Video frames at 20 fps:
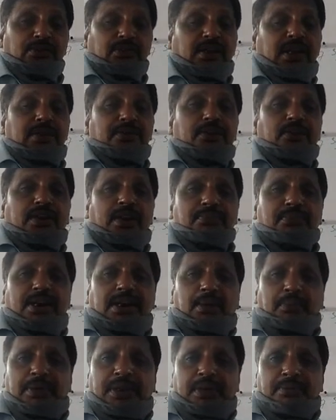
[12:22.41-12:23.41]
if you can
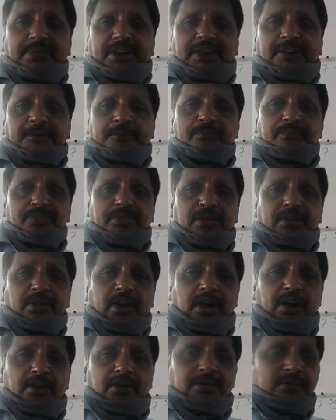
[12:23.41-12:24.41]
make a pyramid
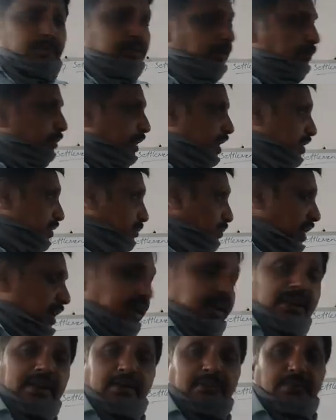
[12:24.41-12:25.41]
or
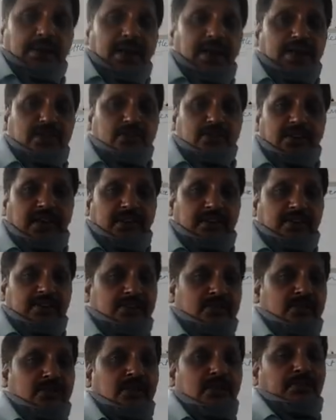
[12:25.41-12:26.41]
by seeing
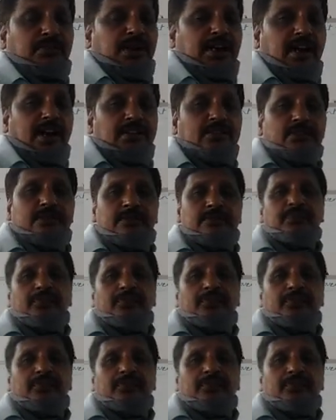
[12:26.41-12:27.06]
this, because